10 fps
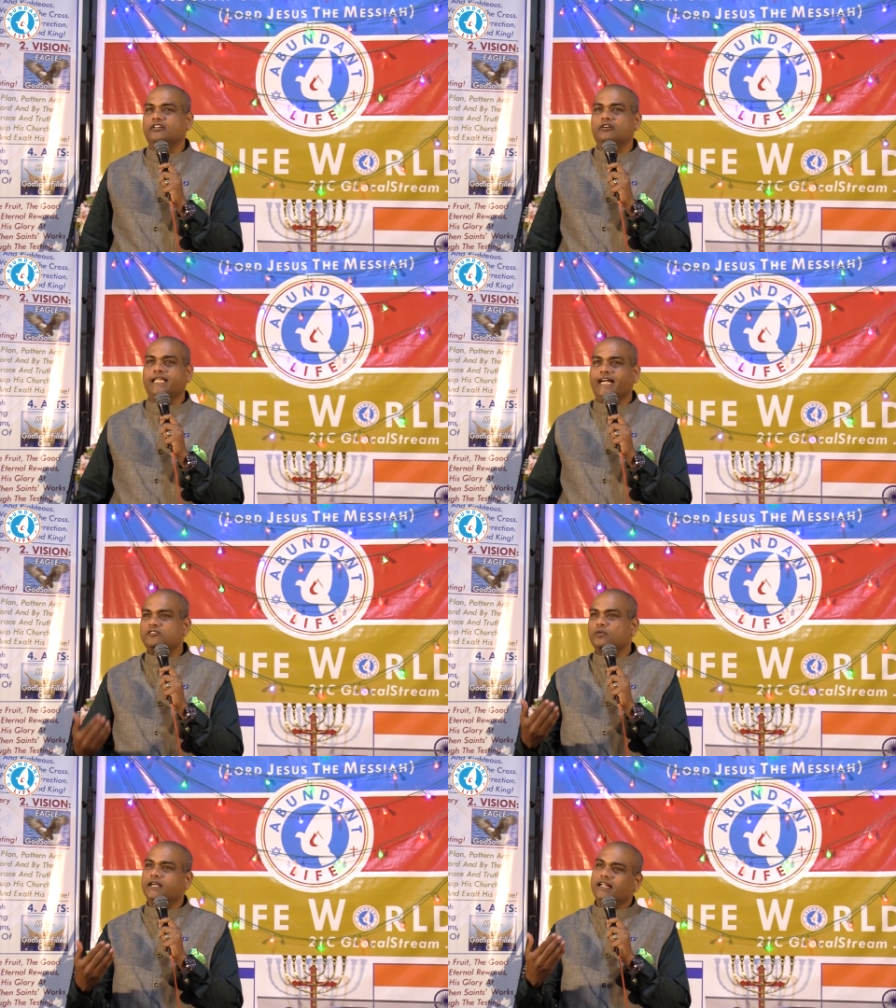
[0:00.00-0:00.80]
You know,
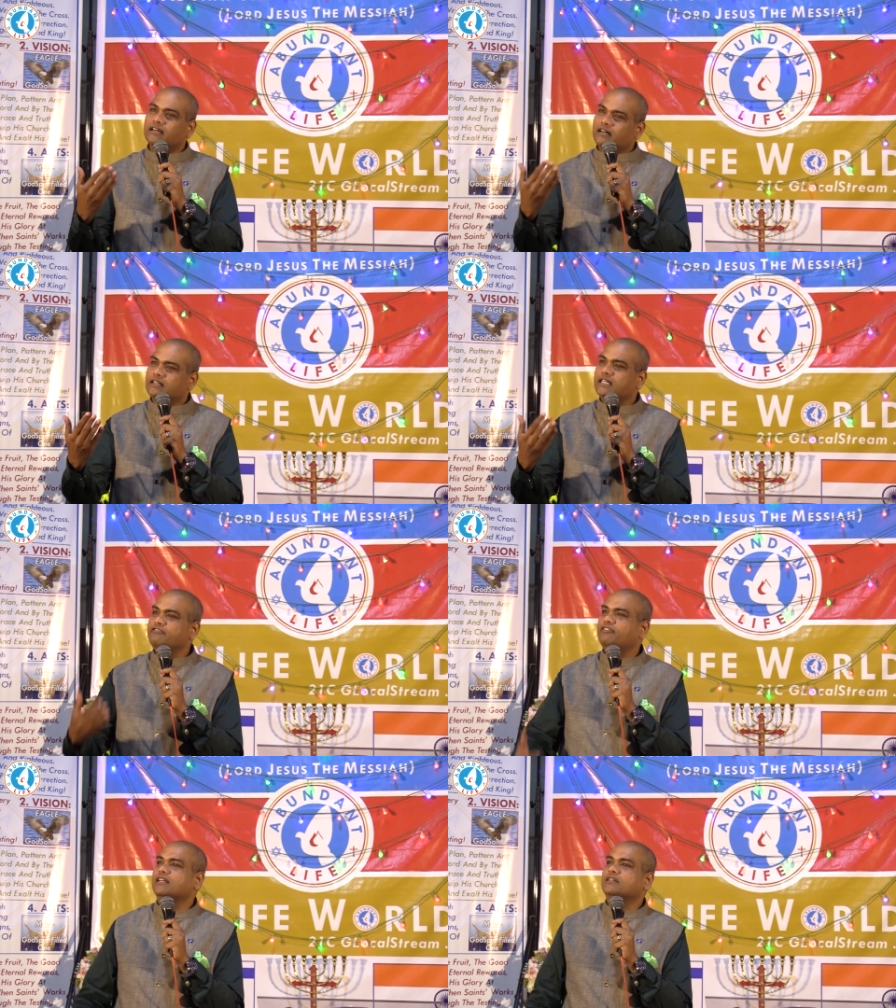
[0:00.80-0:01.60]
that's what an earthly
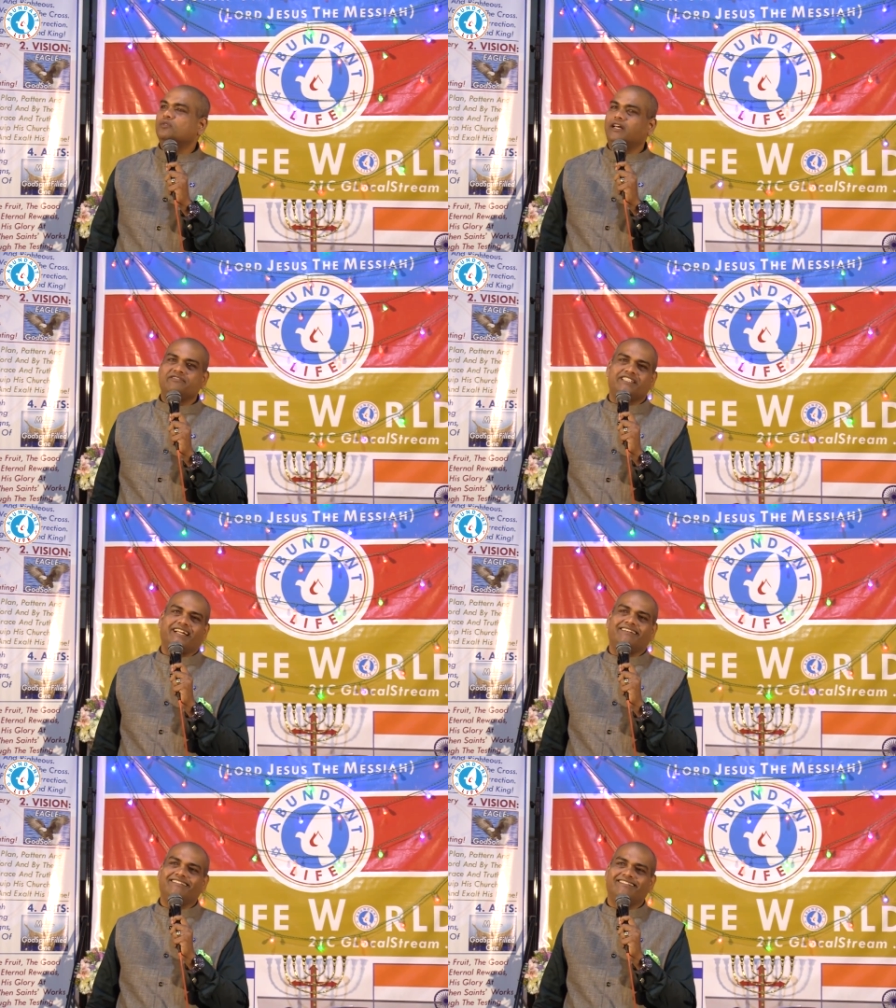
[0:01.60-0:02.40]
father would have
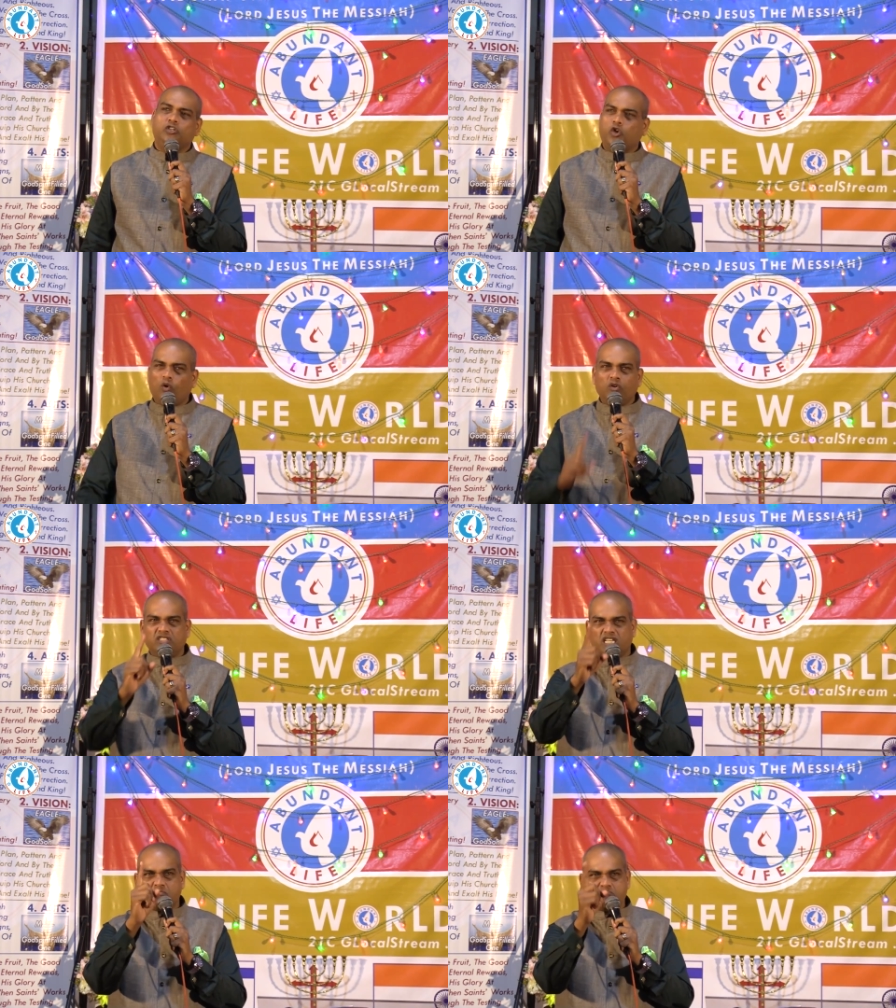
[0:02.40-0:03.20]
said.
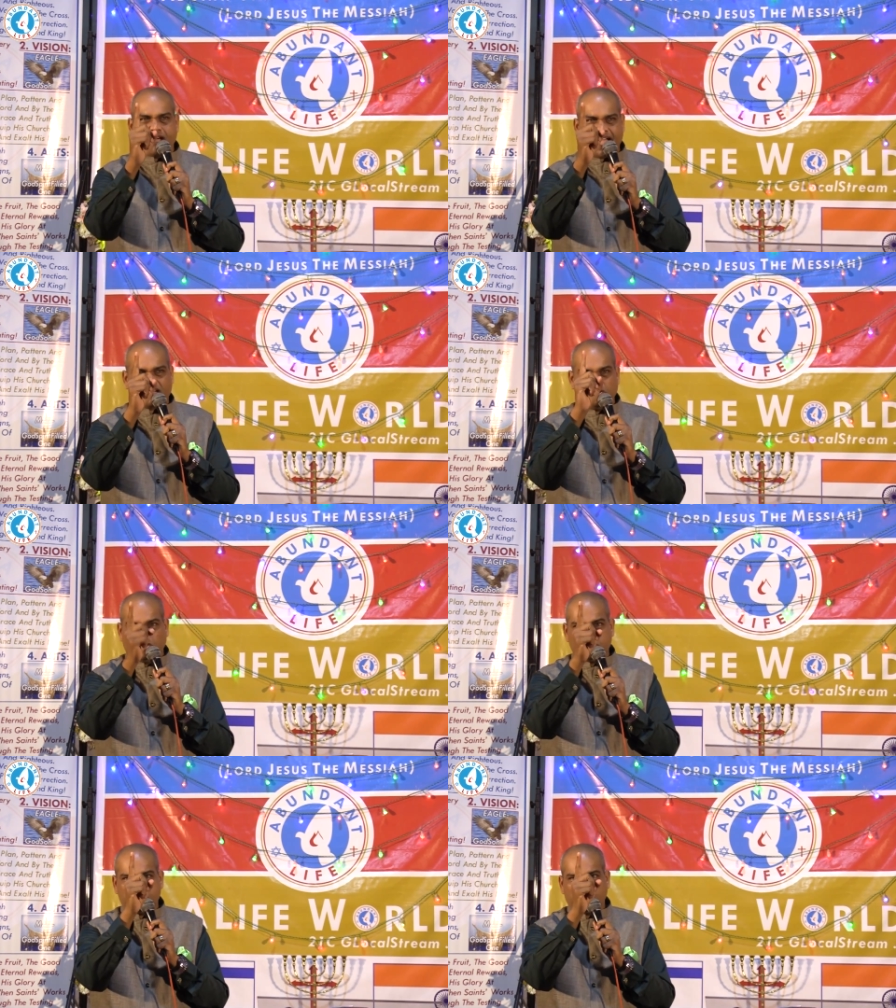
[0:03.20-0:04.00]
Don't come back.
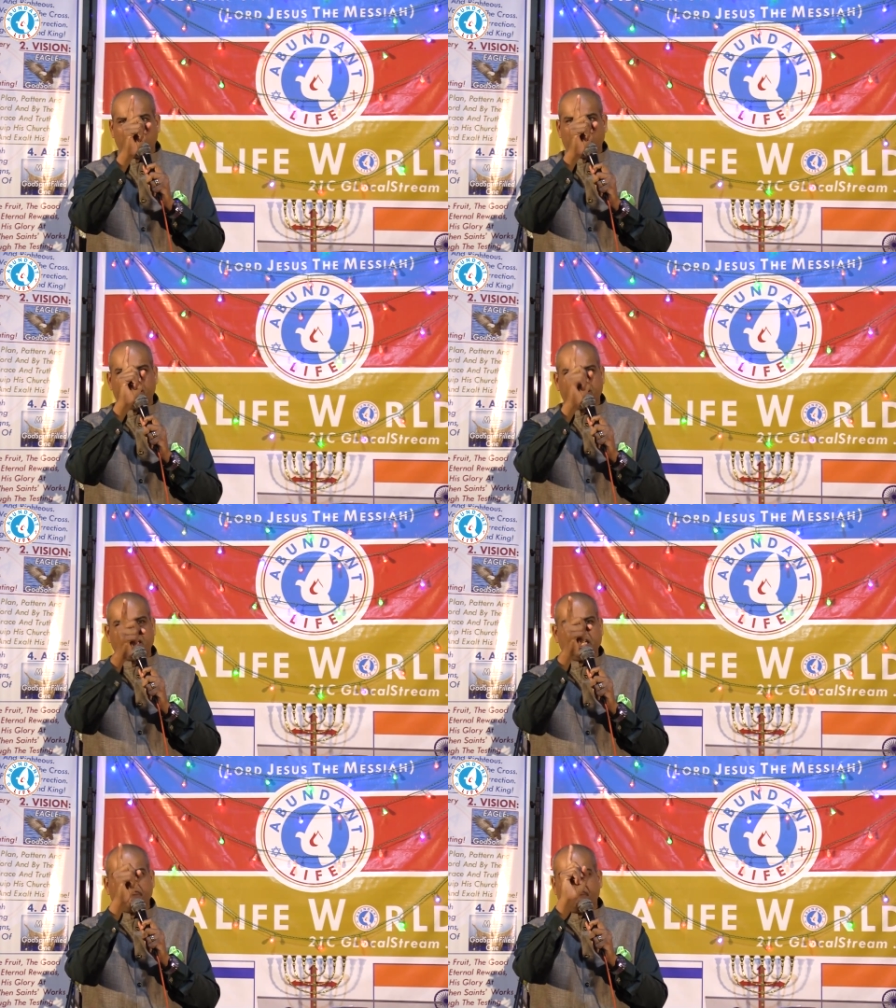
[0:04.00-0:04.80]
Don't show your
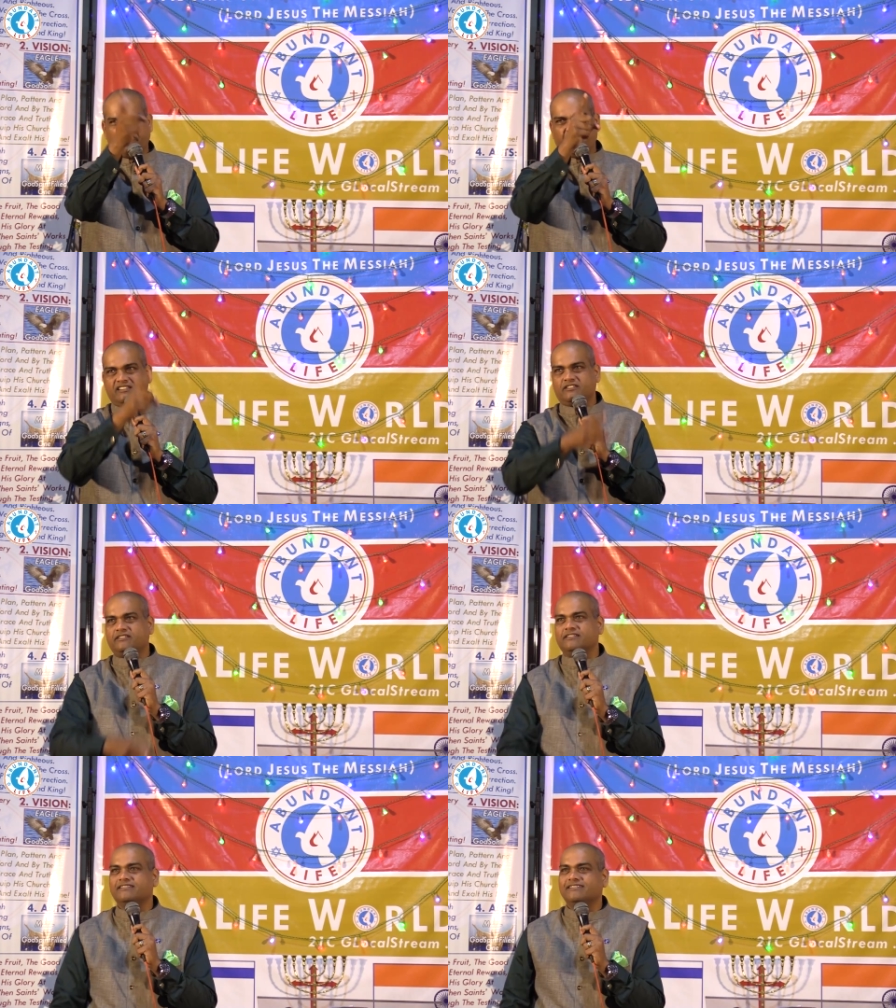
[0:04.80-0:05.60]
dirty
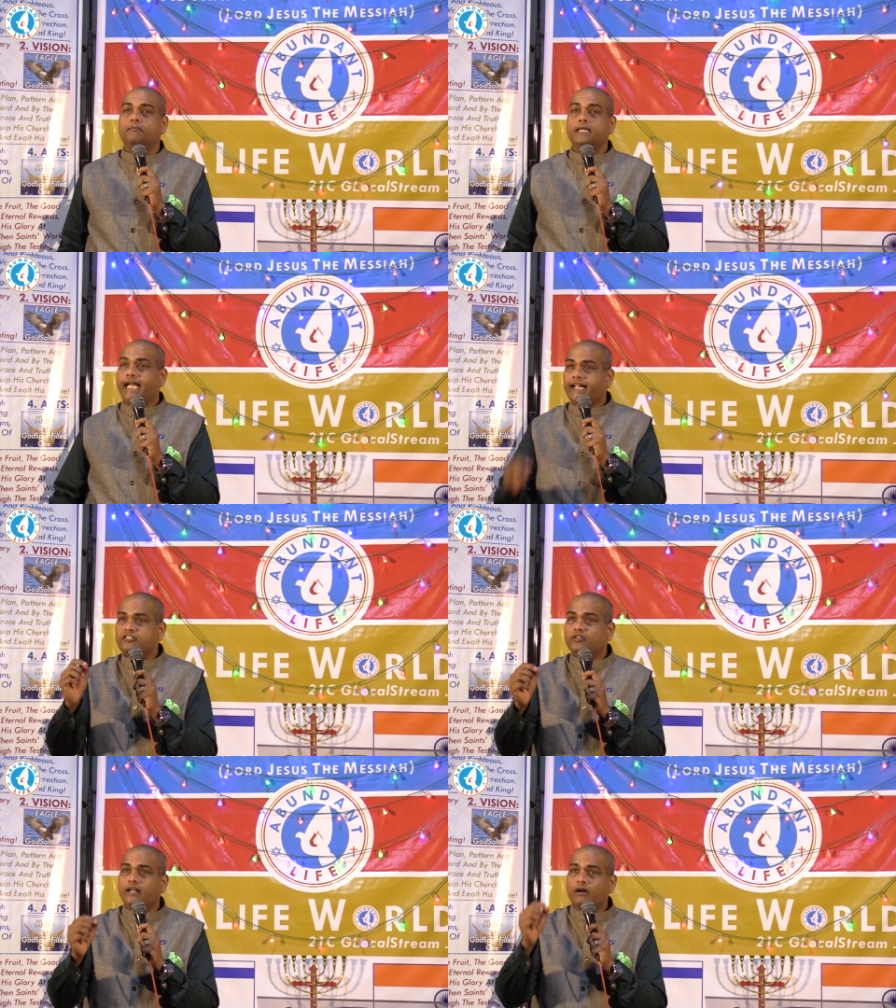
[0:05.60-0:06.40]
face. But
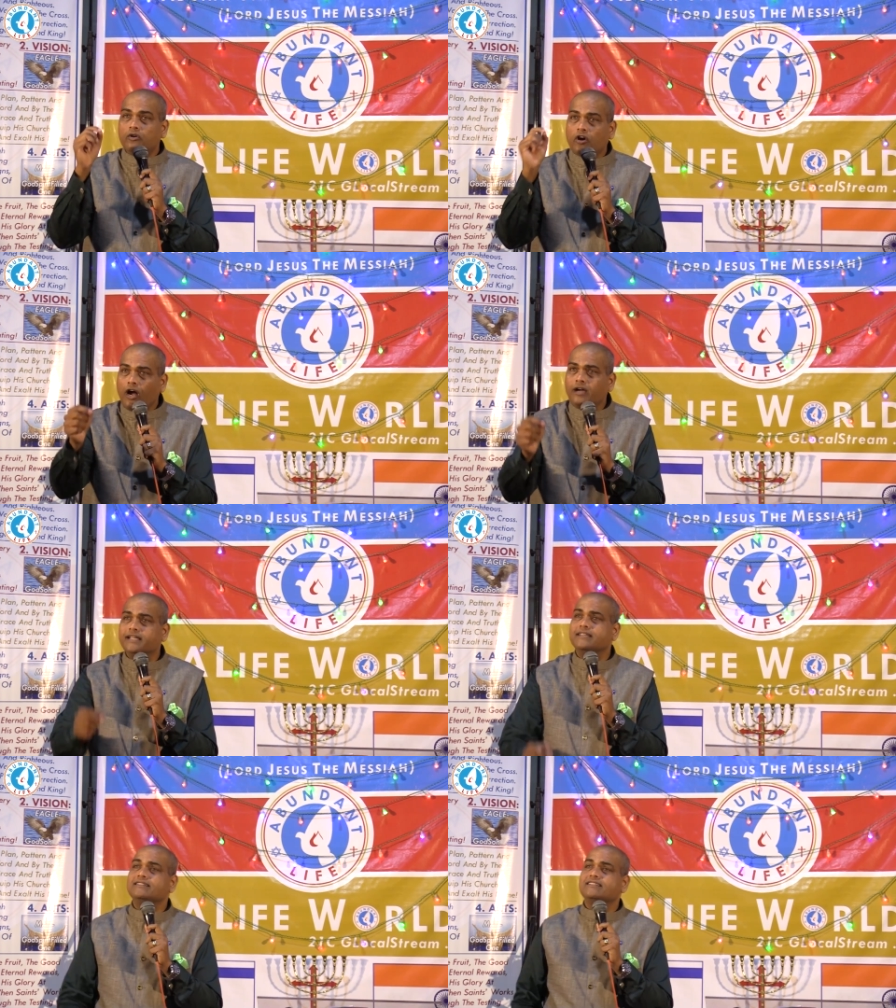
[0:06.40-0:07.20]
that's not how God
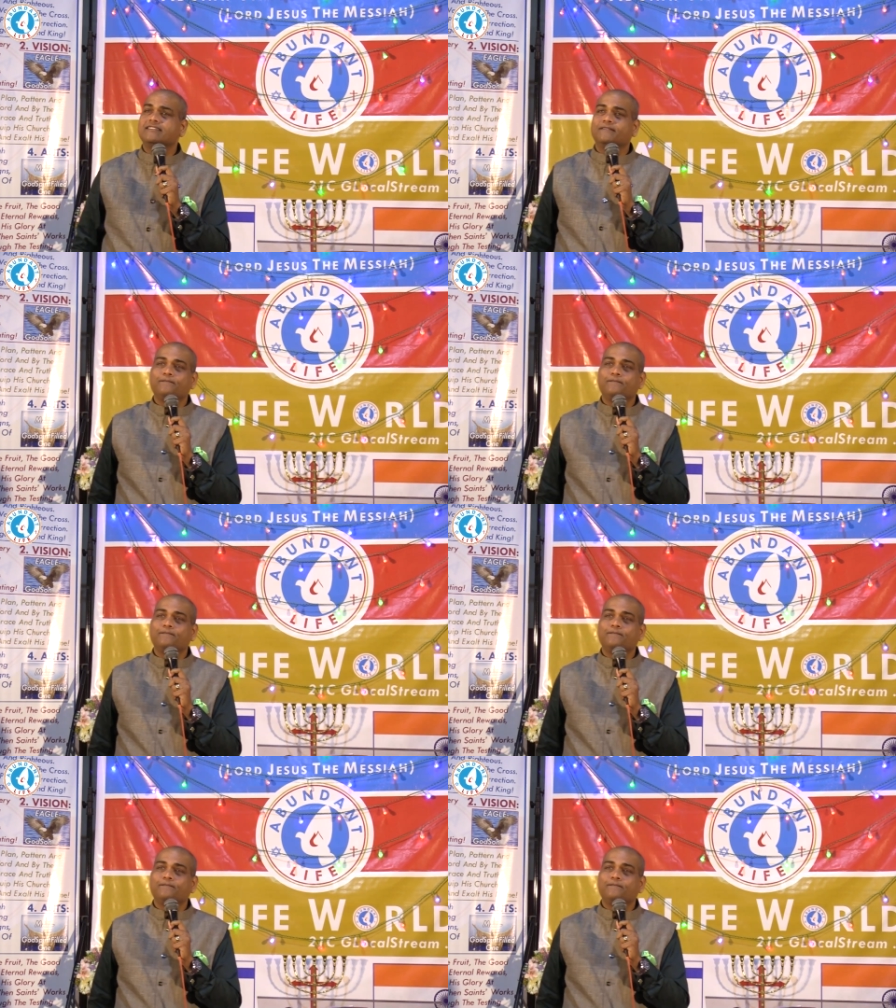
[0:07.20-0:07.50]
is.